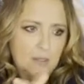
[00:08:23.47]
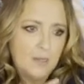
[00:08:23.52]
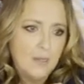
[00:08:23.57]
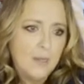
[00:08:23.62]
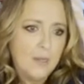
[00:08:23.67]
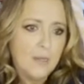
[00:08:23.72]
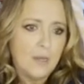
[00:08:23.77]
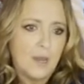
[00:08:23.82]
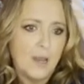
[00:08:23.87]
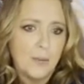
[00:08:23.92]

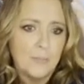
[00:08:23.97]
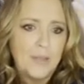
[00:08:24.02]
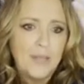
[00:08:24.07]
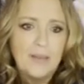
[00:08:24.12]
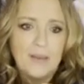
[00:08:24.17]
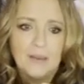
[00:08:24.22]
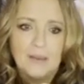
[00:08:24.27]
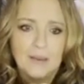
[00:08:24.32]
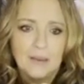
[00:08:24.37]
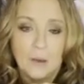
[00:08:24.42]
I
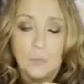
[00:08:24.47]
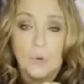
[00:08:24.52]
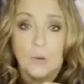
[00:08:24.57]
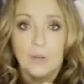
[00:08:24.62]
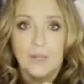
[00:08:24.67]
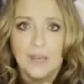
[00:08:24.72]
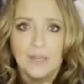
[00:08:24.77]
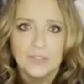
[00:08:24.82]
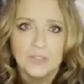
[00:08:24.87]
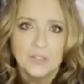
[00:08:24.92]
won't
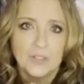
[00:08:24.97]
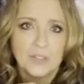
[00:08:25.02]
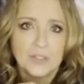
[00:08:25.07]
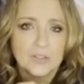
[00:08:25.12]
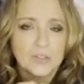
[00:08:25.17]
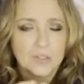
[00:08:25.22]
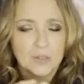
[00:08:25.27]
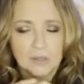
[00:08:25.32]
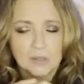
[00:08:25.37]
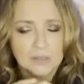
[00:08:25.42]
lie to you,
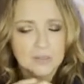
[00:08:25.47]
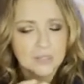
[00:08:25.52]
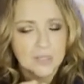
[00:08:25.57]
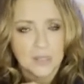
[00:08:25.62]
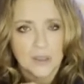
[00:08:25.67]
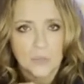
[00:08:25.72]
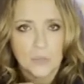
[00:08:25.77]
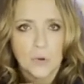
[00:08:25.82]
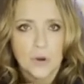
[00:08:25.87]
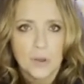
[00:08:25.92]
it's not going to take
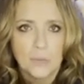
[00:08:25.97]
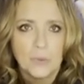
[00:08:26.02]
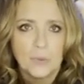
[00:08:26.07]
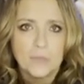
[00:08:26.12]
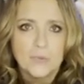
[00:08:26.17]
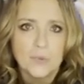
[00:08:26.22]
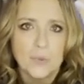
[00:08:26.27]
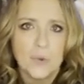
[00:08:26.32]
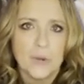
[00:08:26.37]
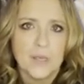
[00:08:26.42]
our
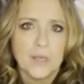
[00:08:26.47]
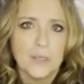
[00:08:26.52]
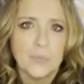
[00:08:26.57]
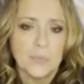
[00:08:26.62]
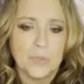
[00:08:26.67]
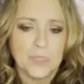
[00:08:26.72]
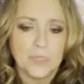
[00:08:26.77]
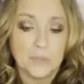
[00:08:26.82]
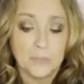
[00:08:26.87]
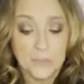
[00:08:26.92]
problems away,
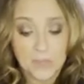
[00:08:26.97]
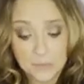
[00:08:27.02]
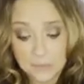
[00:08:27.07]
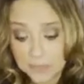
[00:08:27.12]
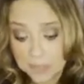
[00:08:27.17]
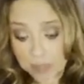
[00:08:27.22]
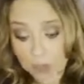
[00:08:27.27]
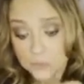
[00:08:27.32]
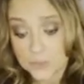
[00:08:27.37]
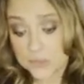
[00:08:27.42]
but maybe it
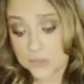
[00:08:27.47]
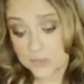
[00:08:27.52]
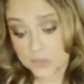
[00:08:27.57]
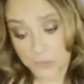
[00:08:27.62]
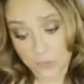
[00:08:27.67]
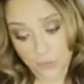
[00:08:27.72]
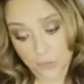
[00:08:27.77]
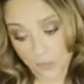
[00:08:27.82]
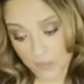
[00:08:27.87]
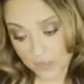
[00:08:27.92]
helps us to
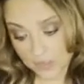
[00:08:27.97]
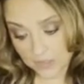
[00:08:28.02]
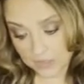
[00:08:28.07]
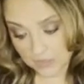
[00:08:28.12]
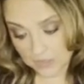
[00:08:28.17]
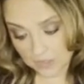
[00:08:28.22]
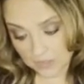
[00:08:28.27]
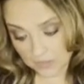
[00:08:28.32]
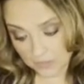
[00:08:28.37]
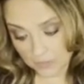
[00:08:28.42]
where we can
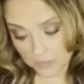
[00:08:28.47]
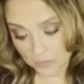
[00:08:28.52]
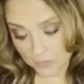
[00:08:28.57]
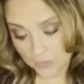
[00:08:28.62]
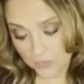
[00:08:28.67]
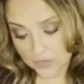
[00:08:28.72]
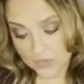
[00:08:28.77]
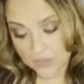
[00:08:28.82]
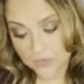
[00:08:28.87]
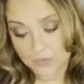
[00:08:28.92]
get through
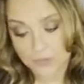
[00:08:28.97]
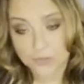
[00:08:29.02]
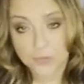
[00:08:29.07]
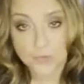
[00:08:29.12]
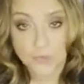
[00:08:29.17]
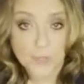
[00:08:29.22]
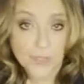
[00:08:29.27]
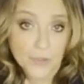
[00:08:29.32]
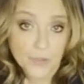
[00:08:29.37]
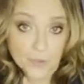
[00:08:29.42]
until there's
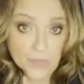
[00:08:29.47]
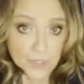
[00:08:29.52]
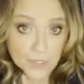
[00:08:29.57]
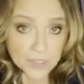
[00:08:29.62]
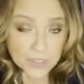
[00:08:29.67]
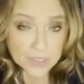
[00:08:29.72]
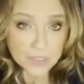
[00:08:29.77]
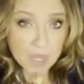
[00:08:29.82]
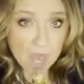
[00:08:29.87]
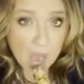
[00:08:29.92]
better days.